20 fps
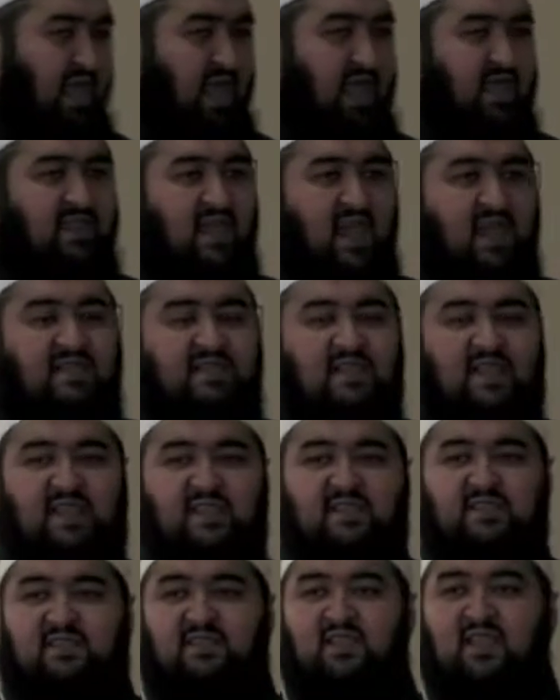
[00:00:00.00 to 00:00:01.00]
and that
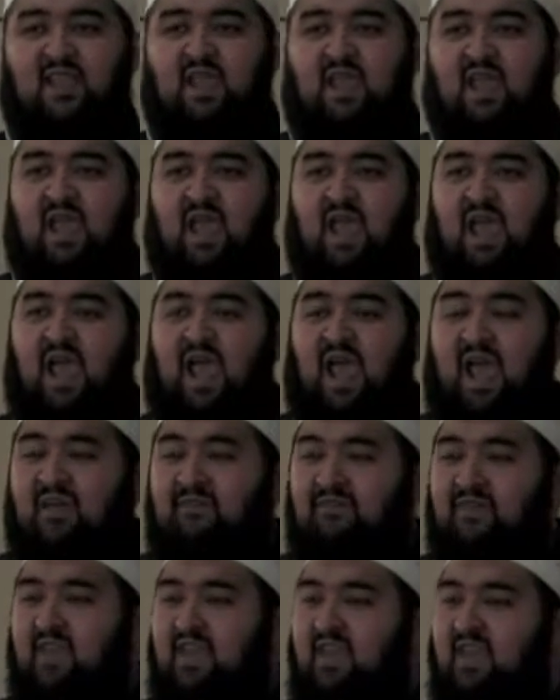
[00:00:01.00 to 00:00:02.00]
is
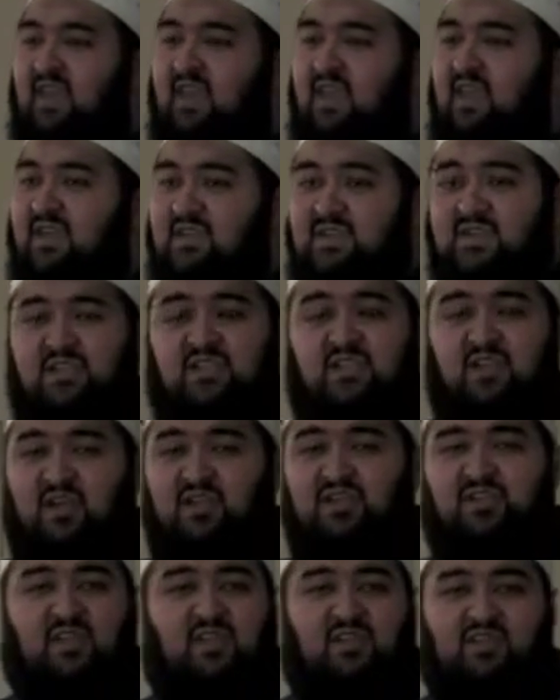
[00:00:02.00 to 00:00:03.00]
having
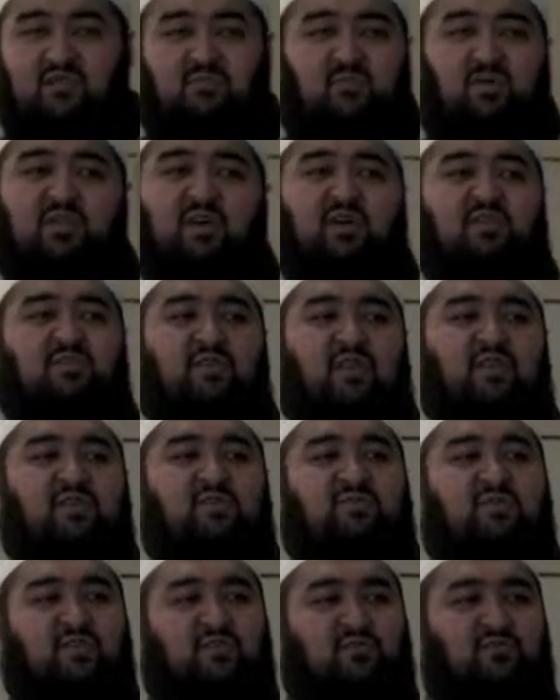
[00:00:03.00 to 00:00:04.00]
discussions with other
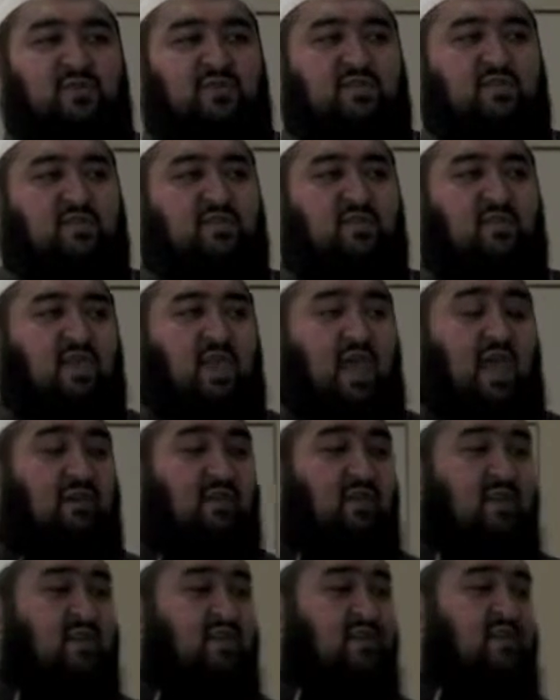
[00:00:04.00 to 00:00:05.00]
individuals.
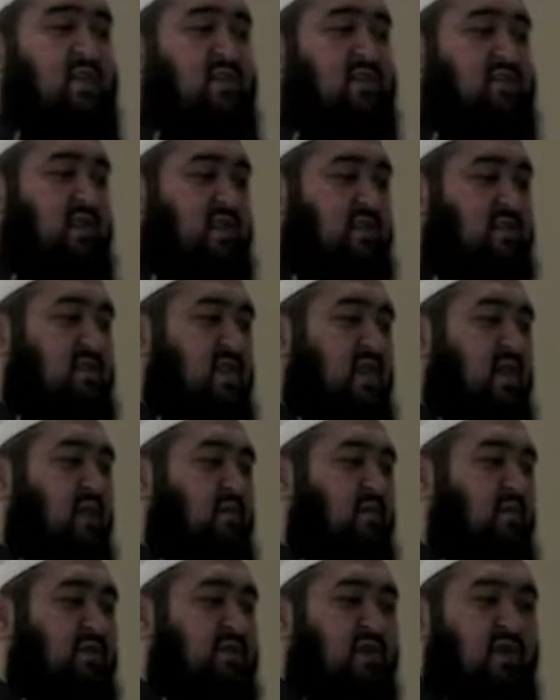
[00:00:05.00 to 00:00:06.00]
Having discussions
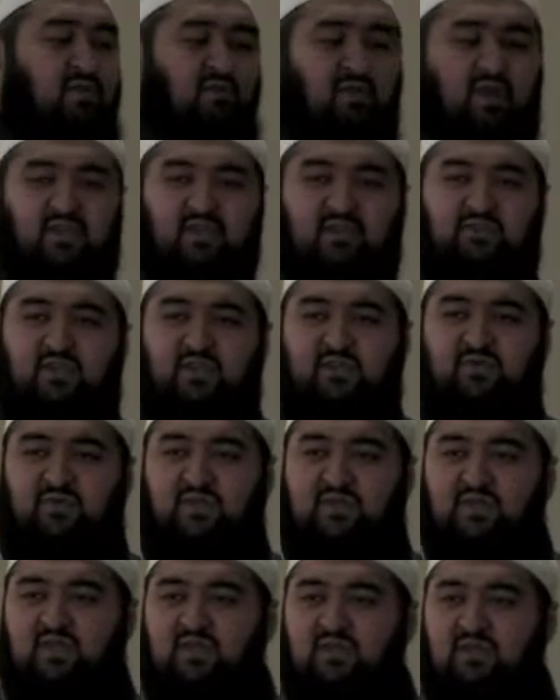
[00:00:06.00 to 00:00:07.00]
with other
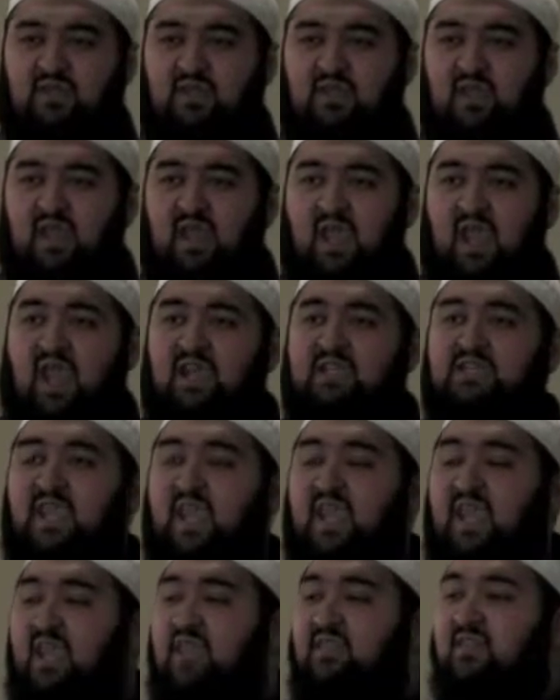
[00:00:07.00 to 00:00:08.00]
individuals and
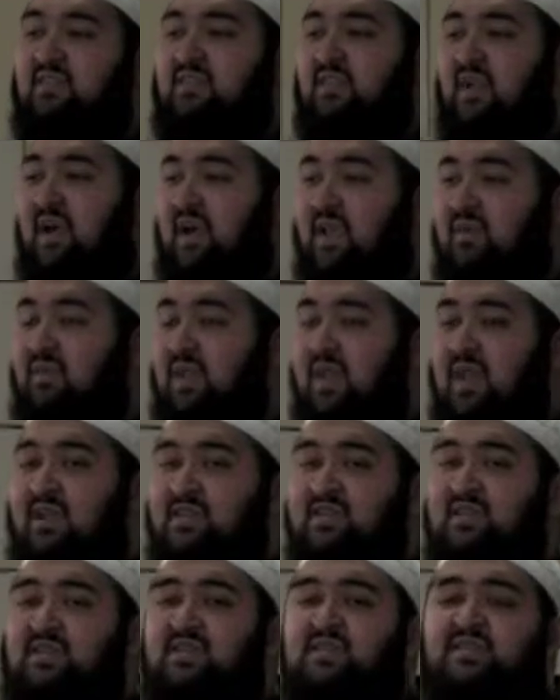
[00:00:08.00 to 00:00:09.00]
taking the time
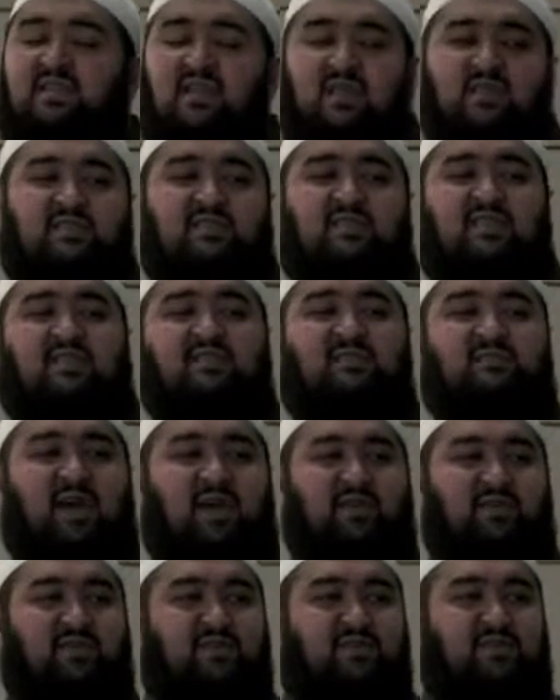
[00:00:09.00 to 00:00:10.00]
to discuss these
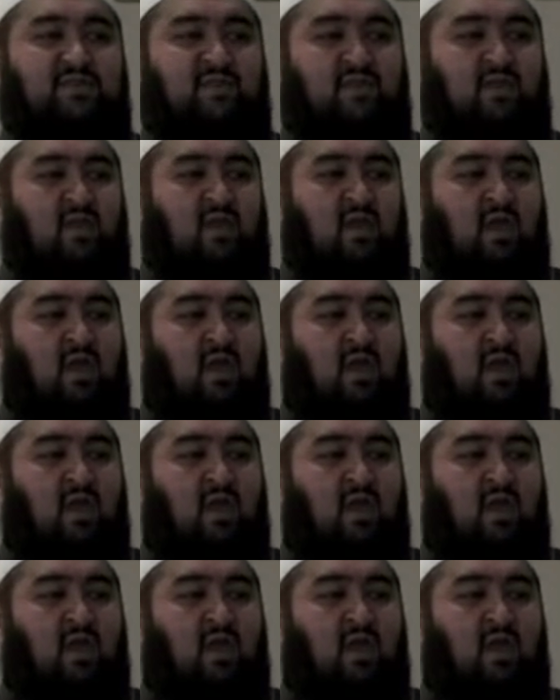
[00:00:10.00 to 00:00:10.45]
matters.